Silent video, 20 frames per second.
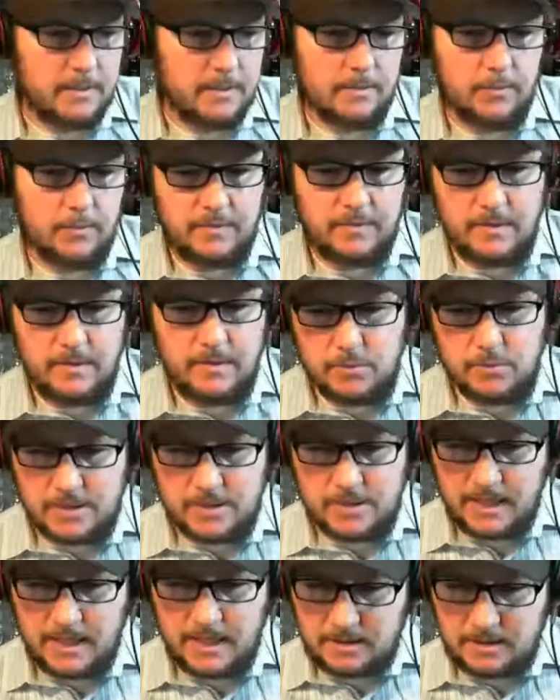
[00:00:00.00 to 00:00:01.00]
with the
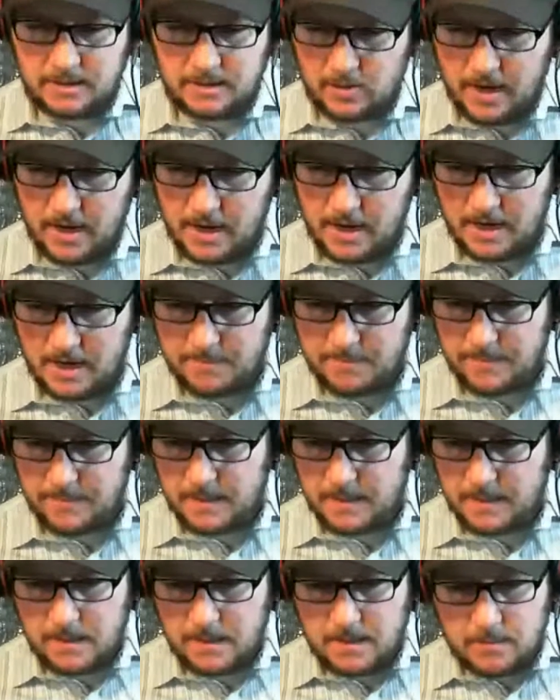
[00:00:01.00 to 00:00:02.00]
mosaic dry hop
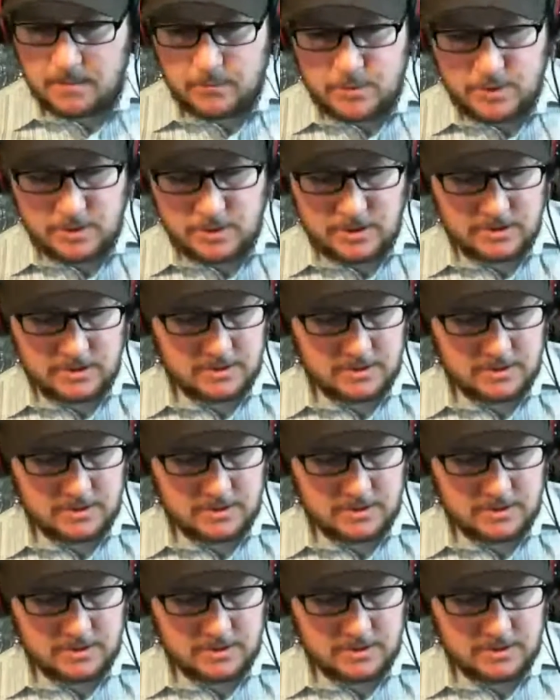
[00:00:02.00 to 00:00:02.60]
was just uh, oh,